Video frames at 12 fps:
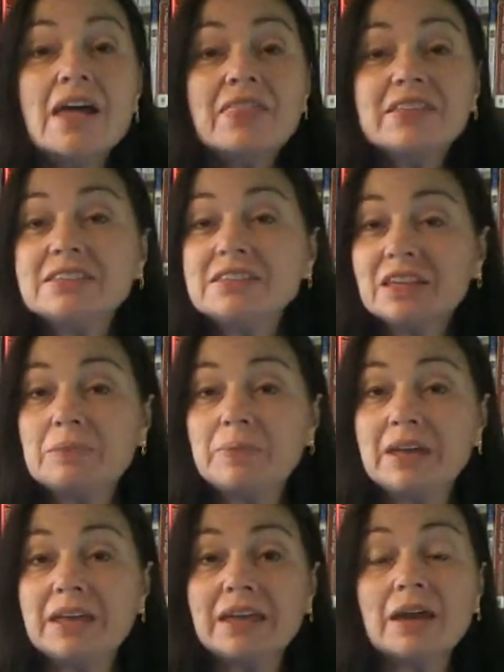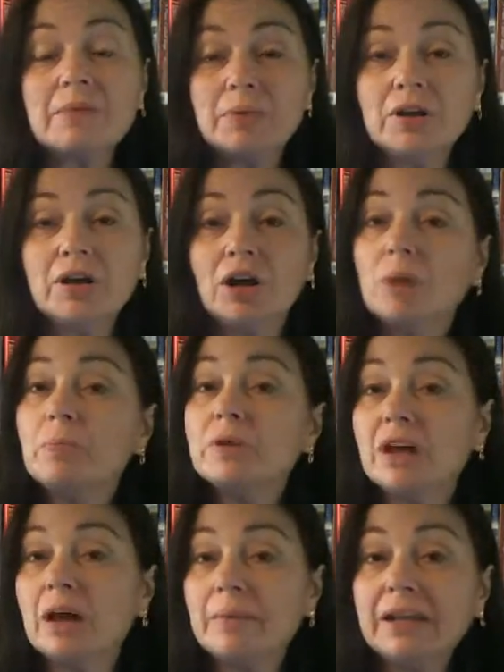This is going to be a book haul
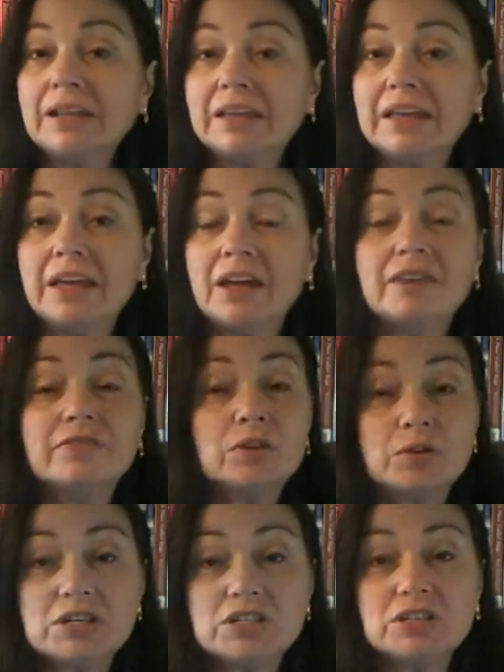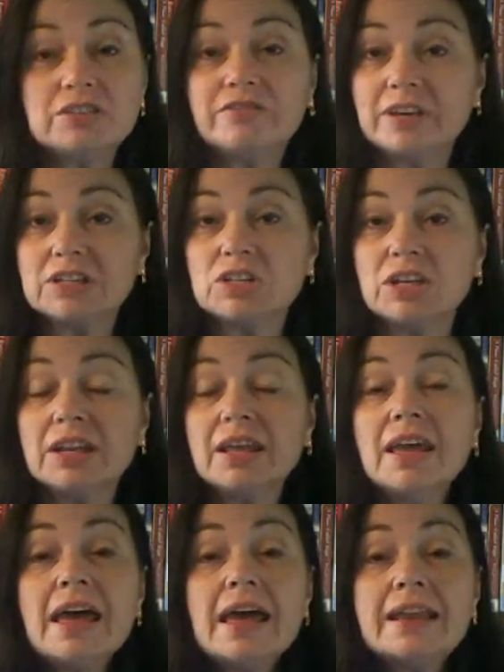predominantly of Christian fiction.
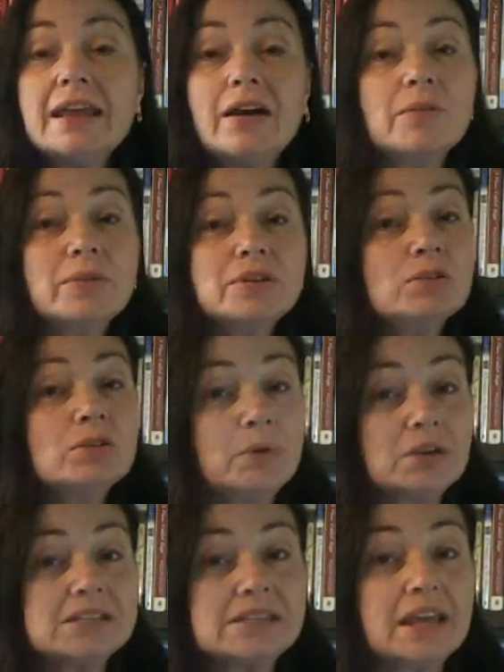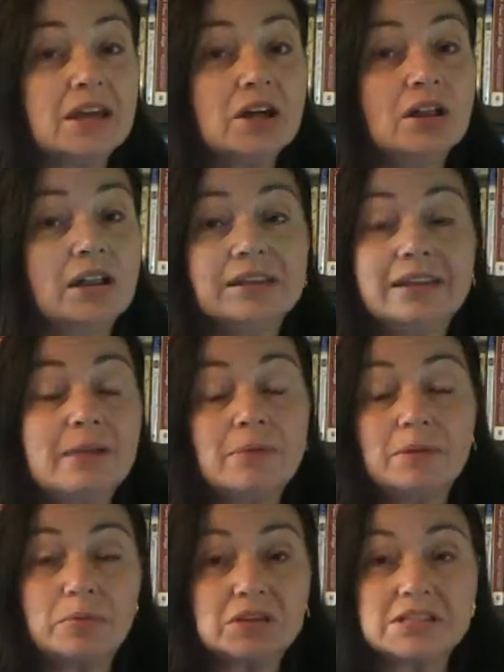Now I went to a book sale, a
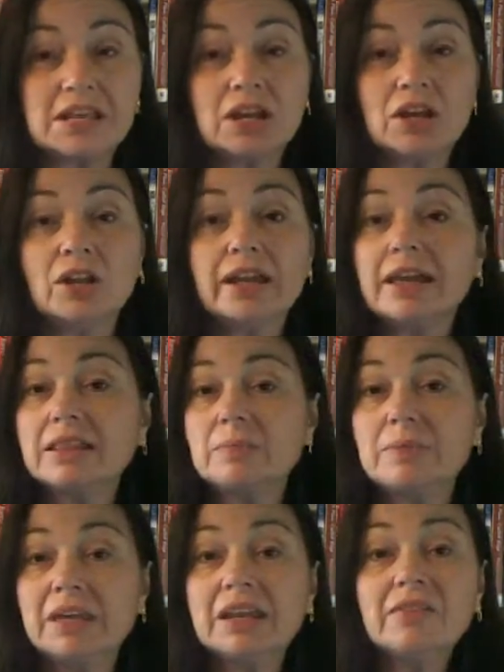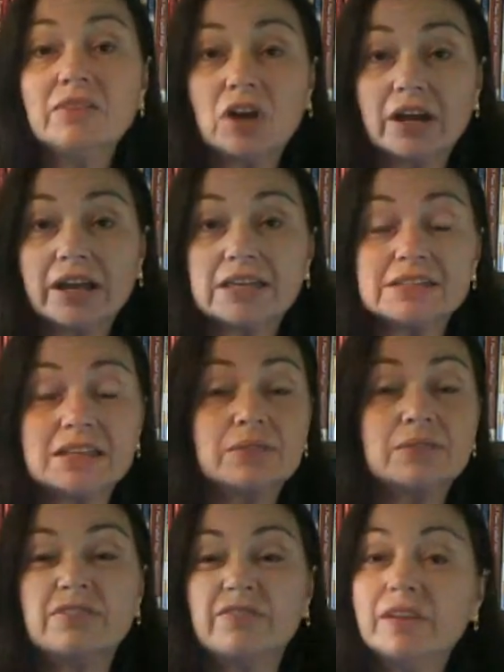library book sale at the beginning of August and it
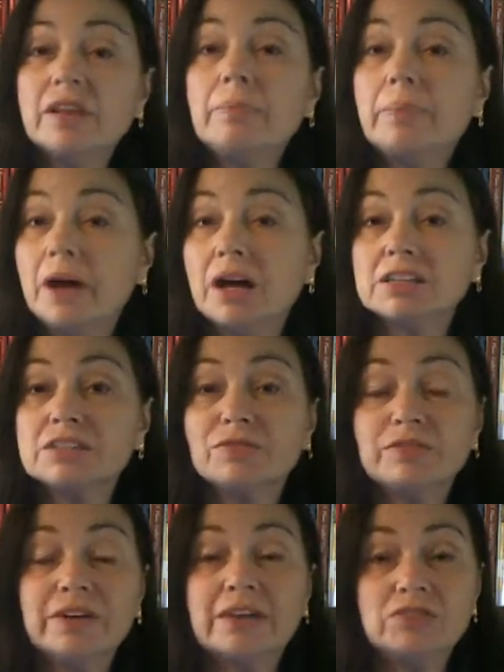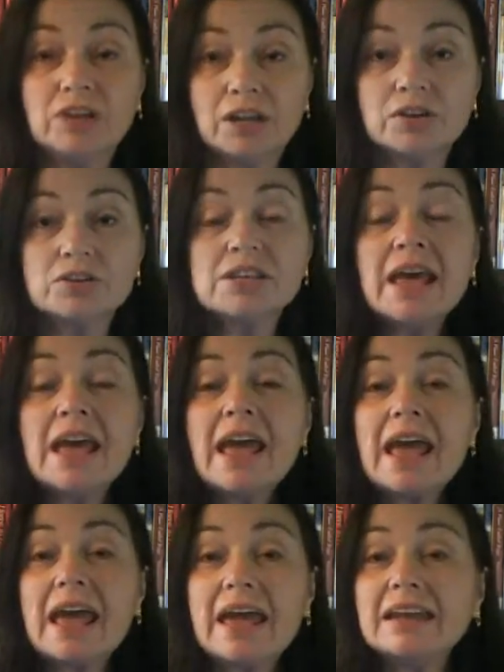was fill a box for $5
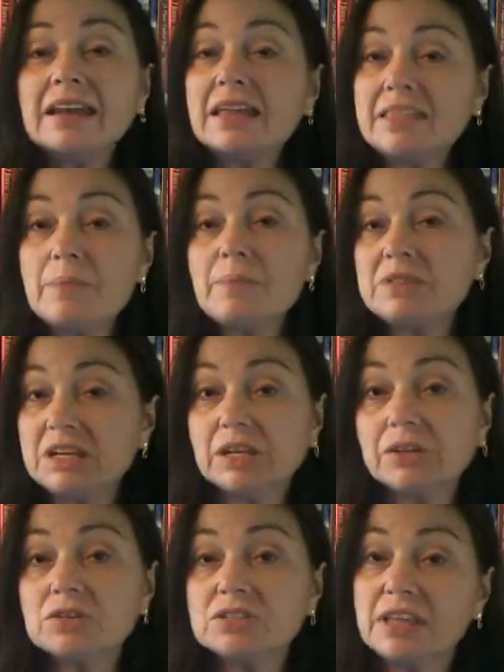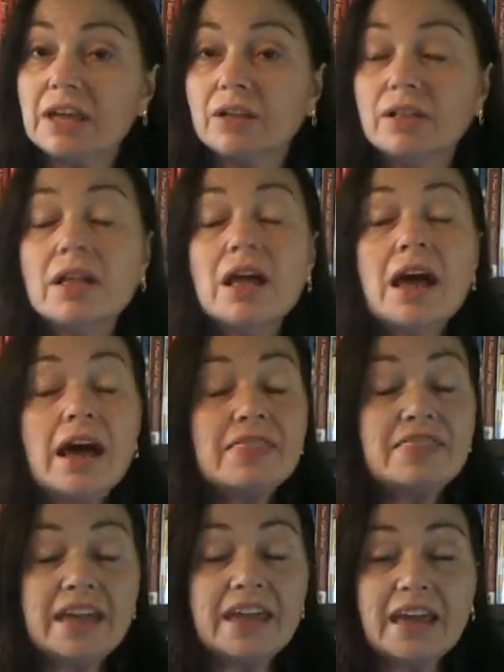and at that particular sale
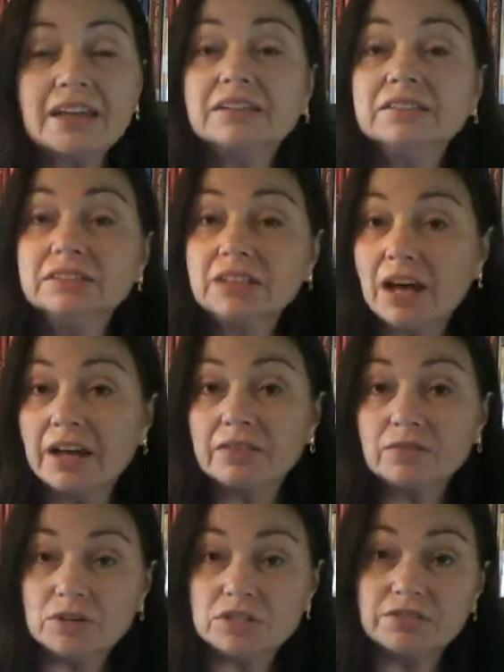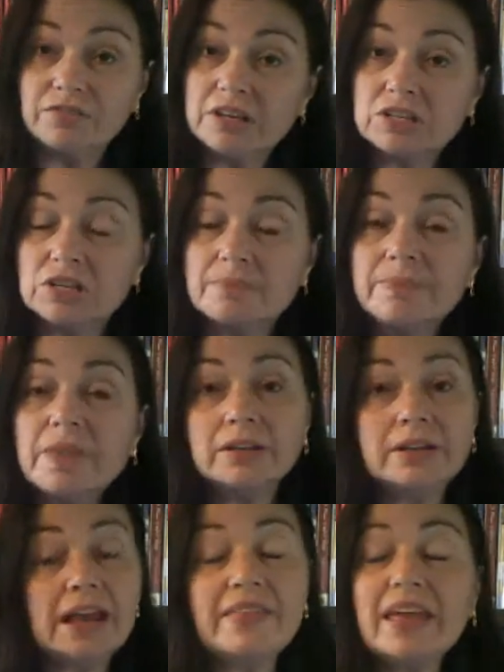they had a lot of Christian fiction
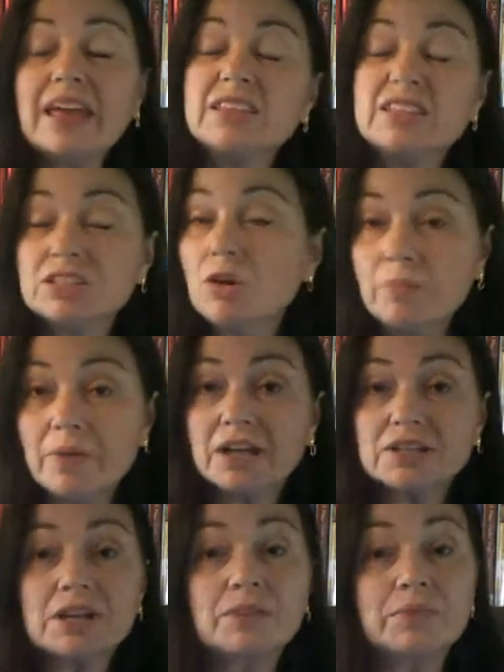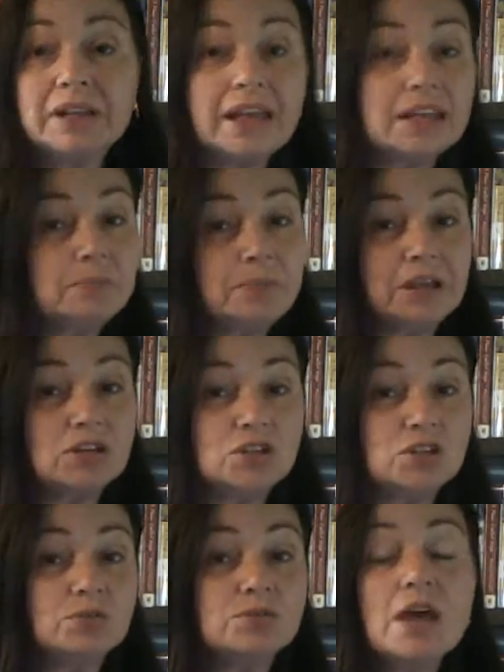and they had so much I really had to pick pick and
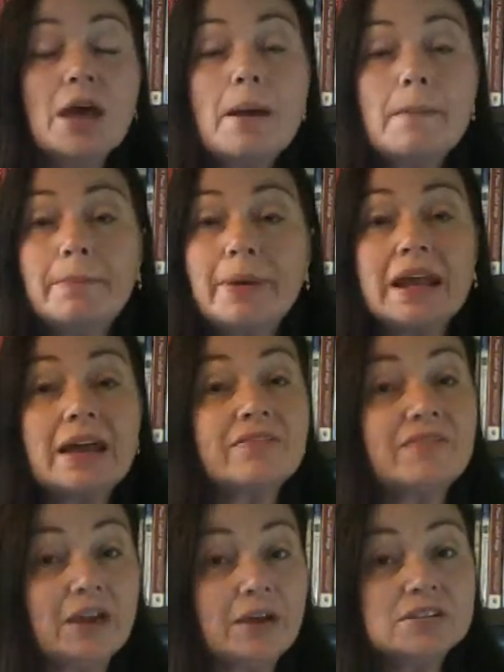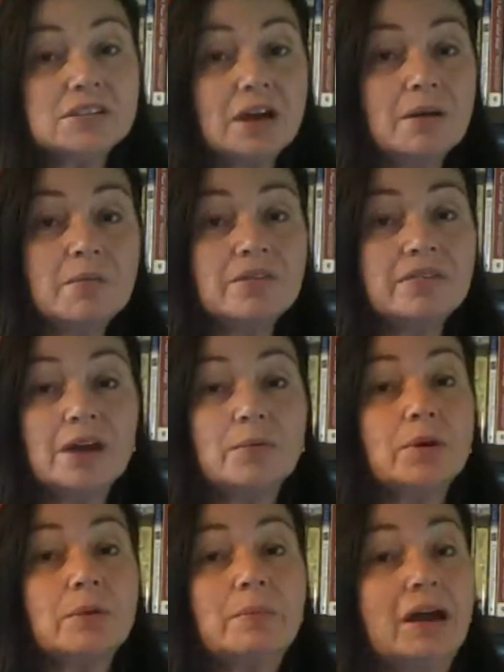choose, but I found some that
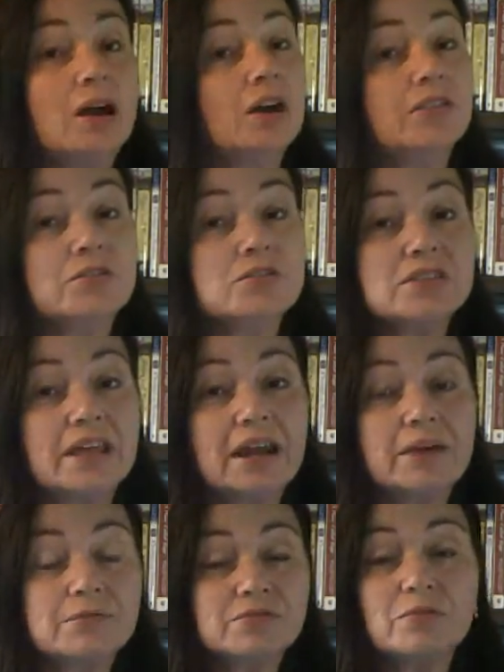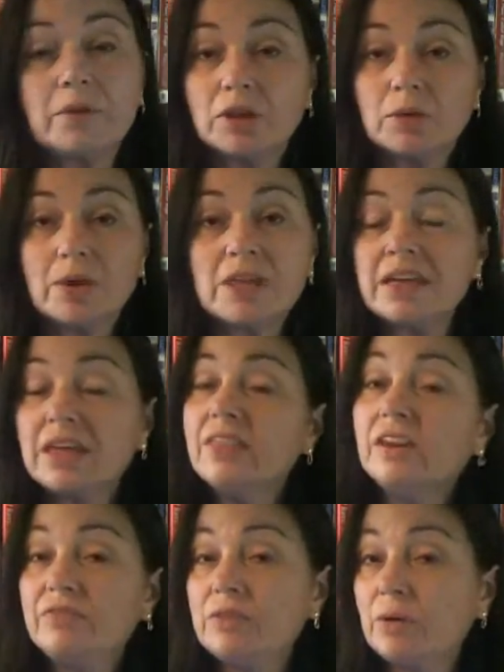were by authors that I was familiar with and
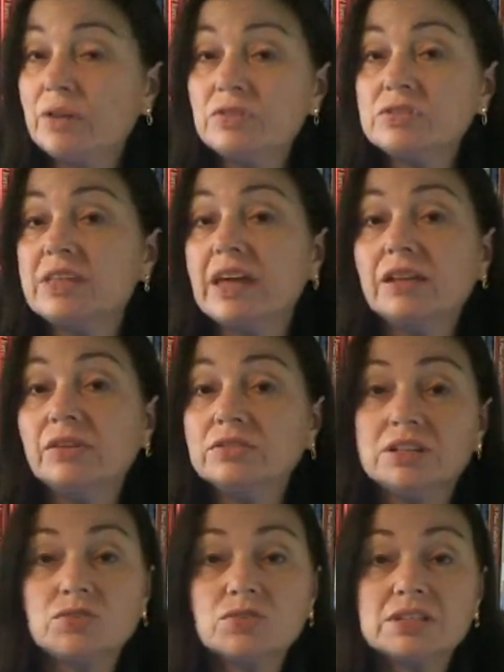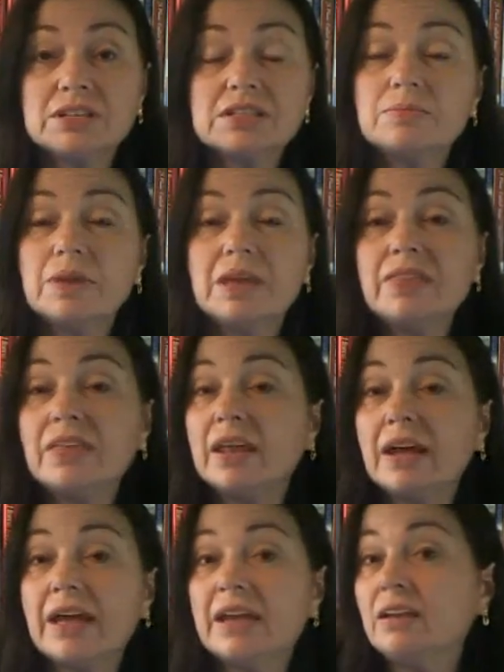then a few others that looked interesting to me
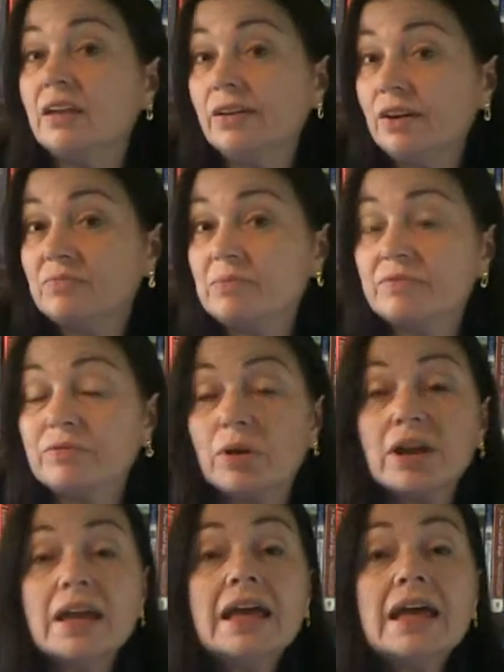that I had not heard of before.